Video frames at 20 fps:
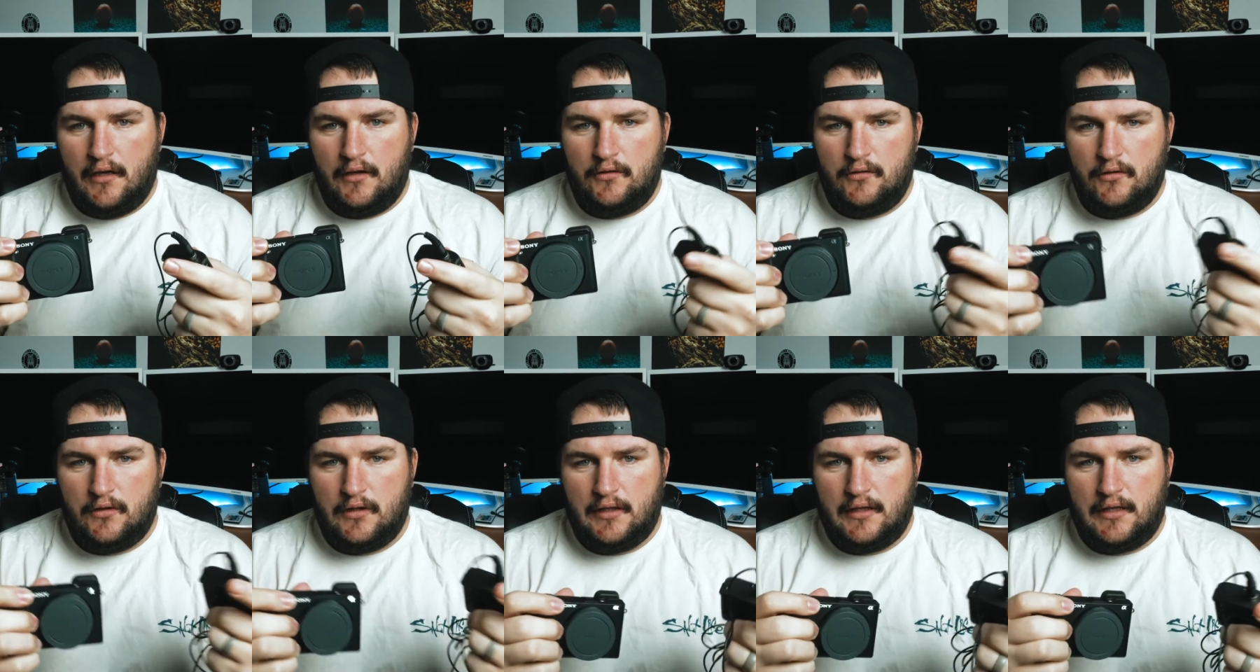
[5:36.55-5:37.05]

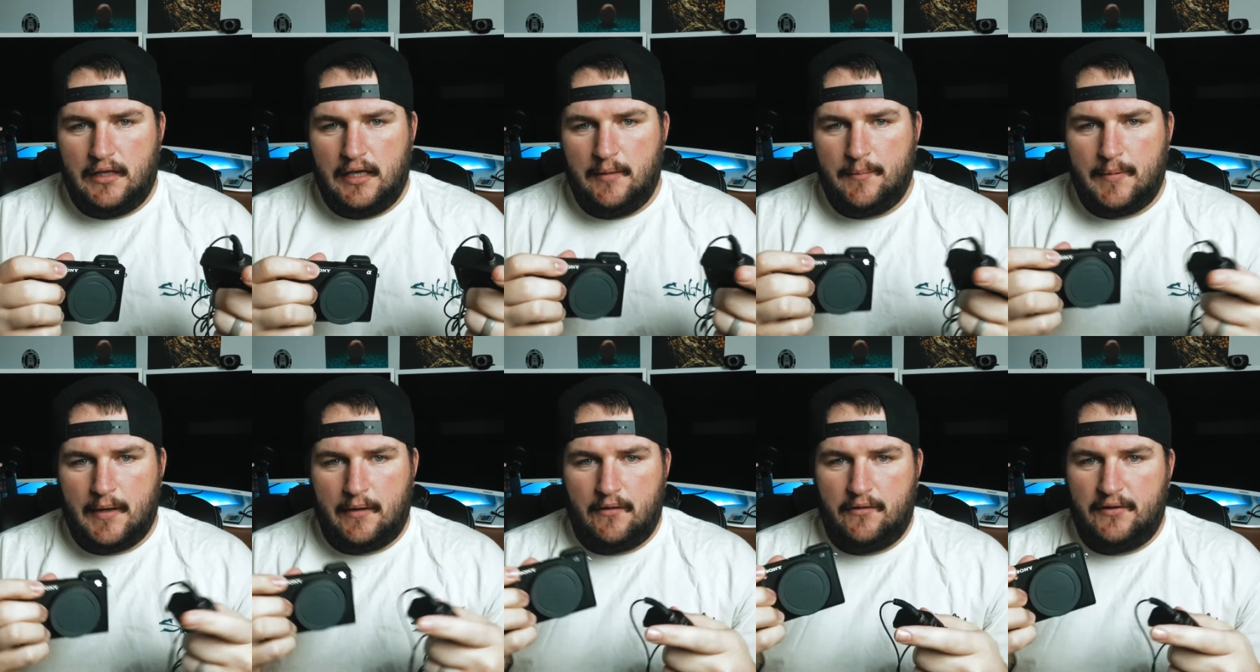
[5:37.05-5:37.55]
you can
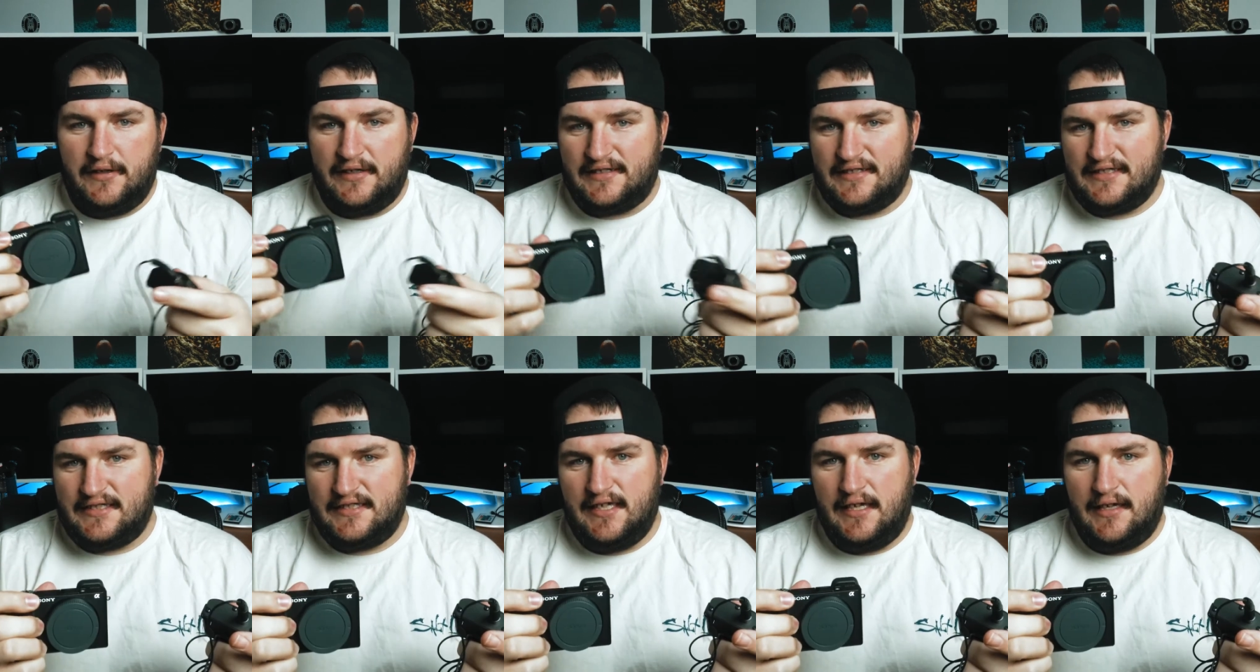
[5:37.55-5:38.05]
keep everything
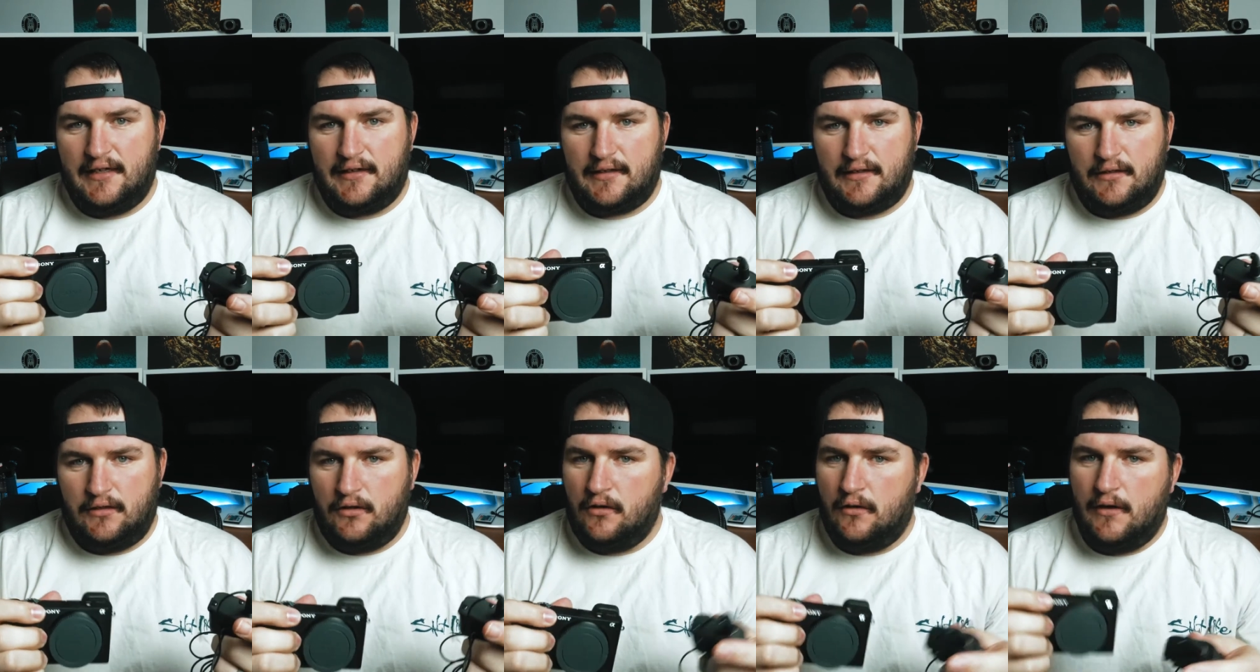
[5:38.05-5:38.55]
synced,
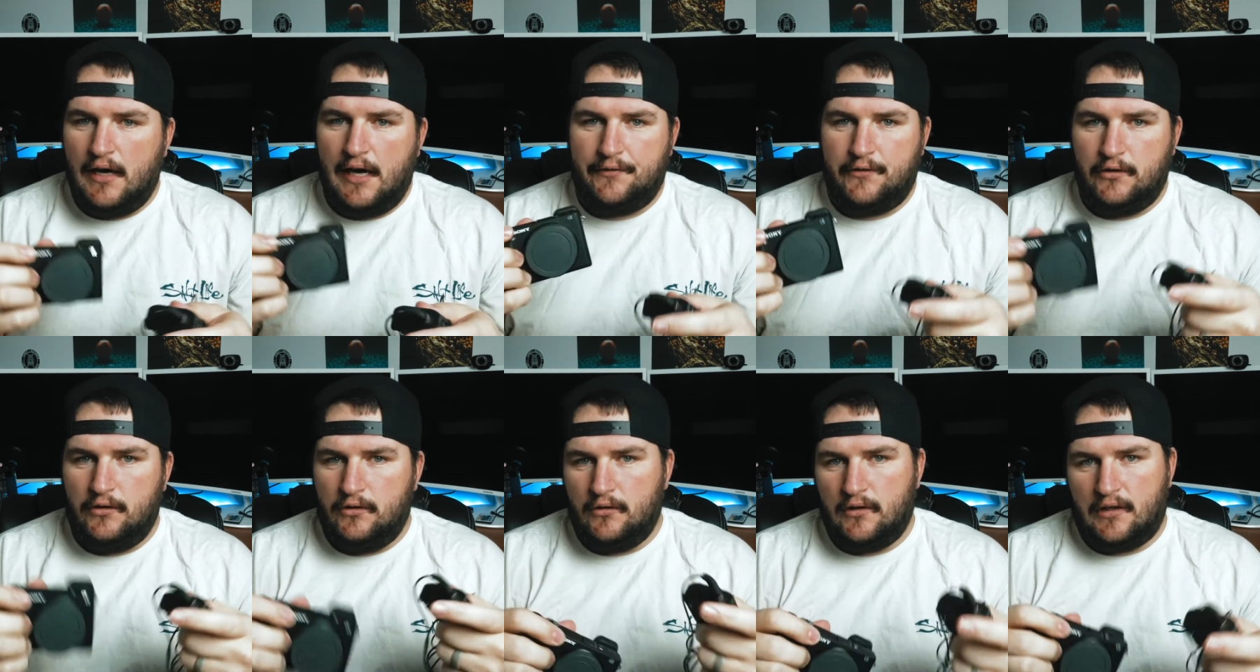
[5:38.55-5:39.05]
and you don't have
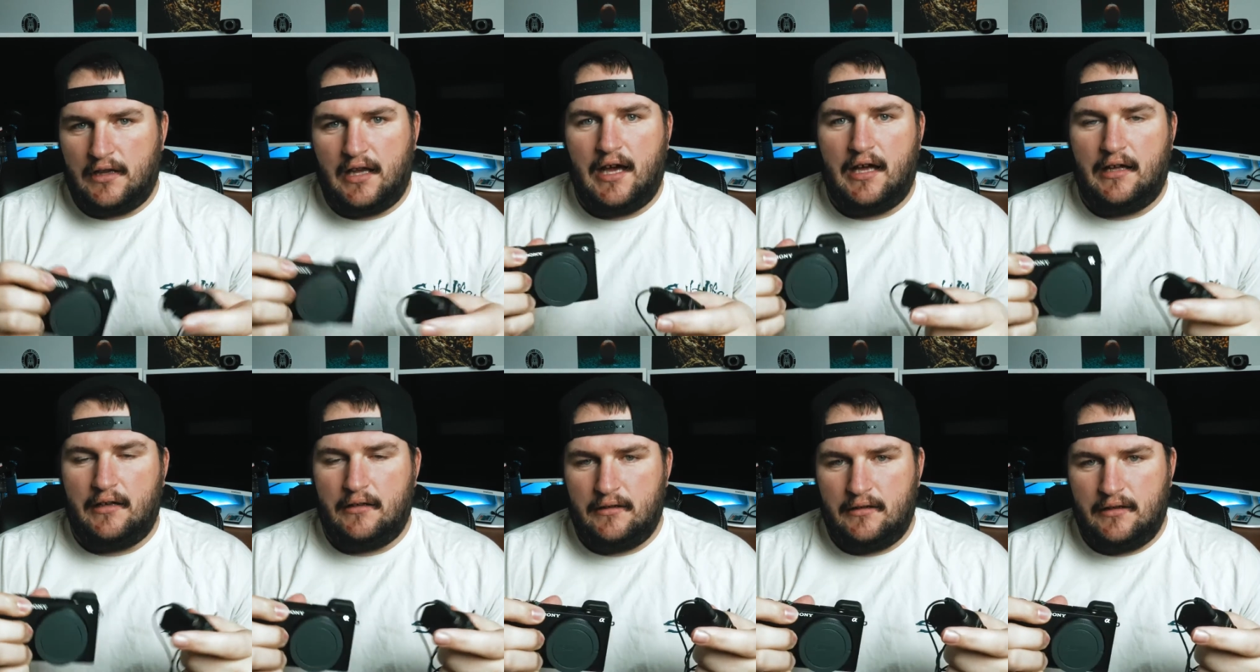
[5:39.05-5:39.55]
to do a
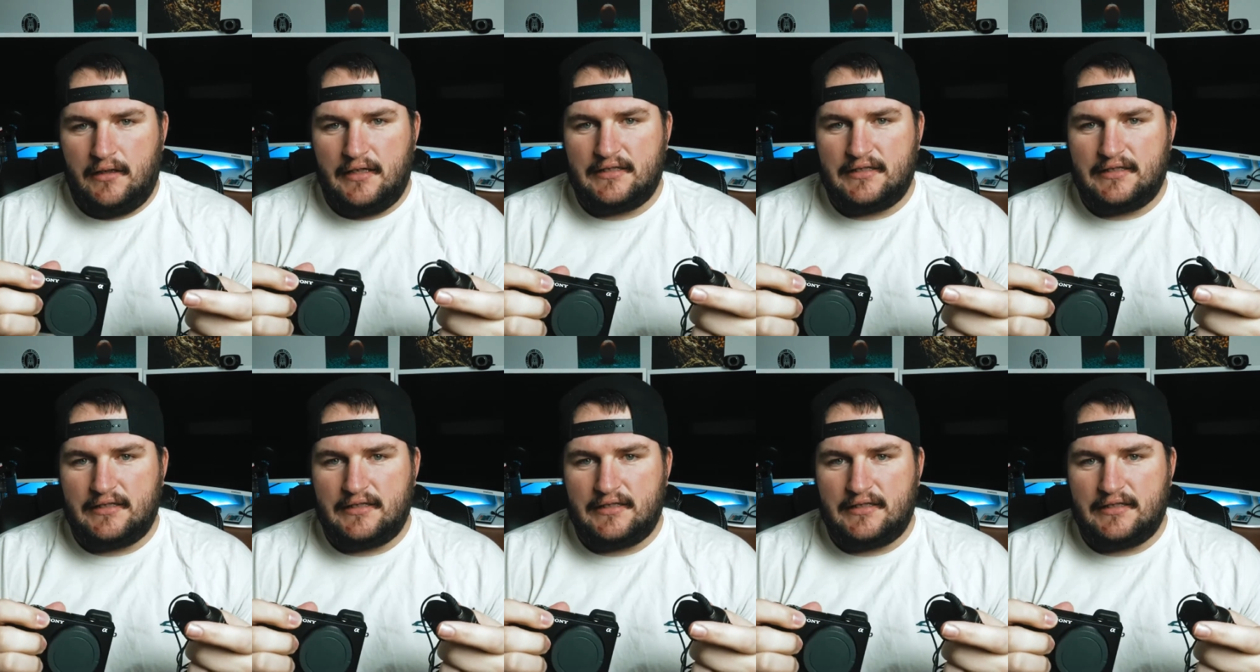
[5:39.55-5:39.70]
lot.